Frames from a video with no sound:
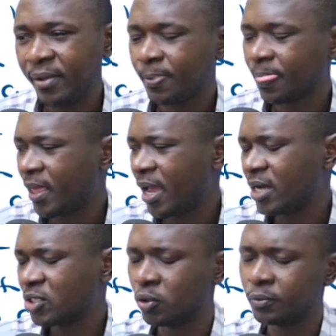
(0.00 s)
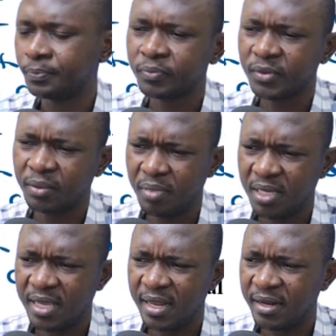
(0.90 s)
let's move to the next question.
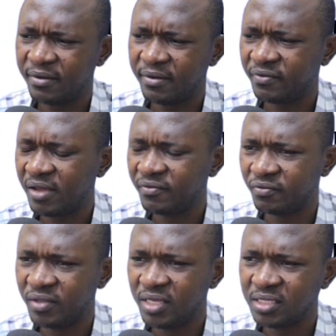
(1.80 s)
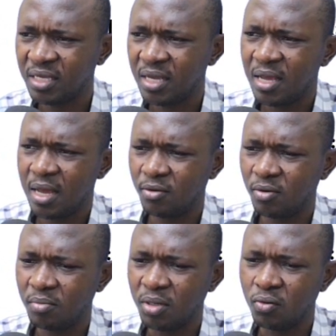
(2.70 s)
Discuss 4 ways of
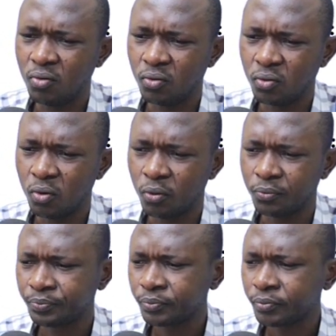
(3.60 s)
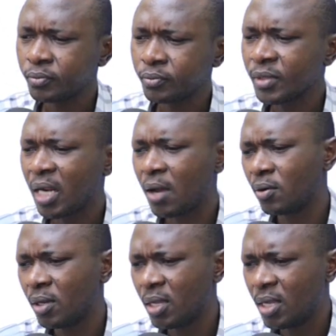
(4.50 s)
creating an easement.
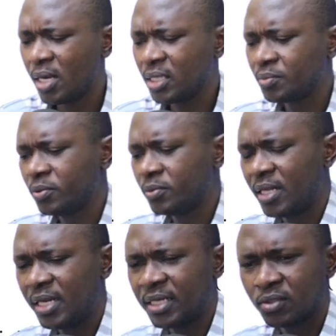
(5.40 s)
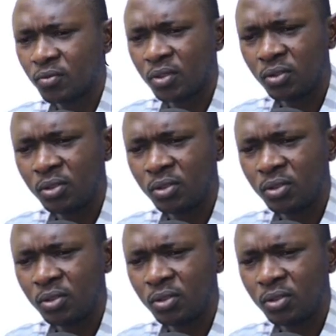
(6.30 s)
Discuss 4 ways of